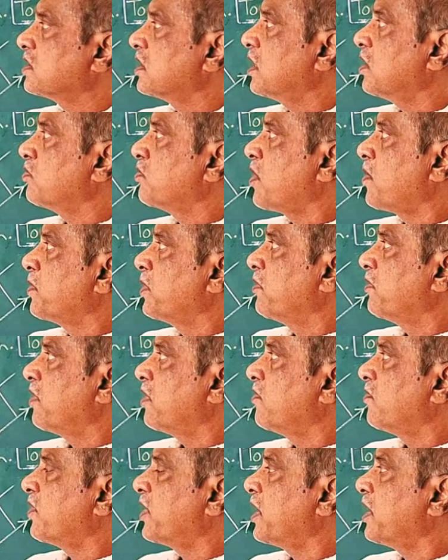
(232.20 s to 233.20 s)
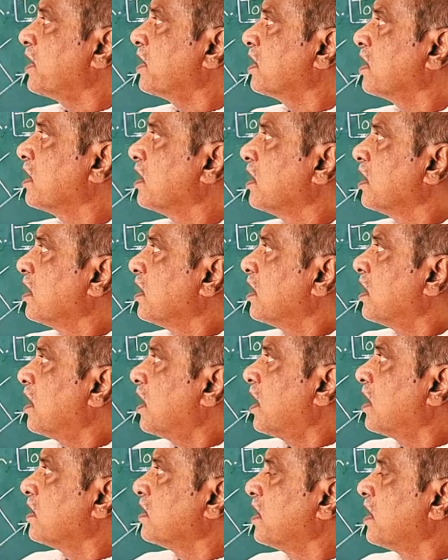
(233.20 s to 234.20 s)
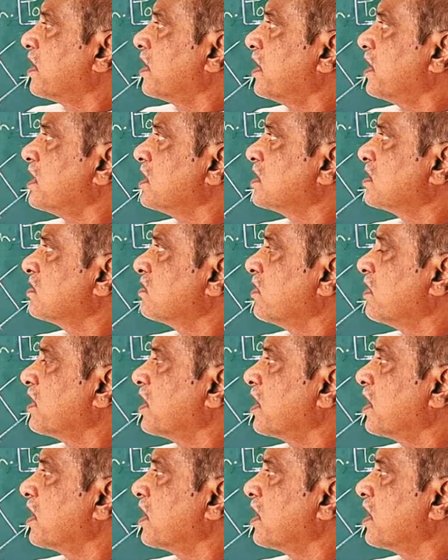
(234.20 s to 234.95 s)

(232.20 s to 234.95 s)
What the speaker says: shape of the wavefront, and the rays will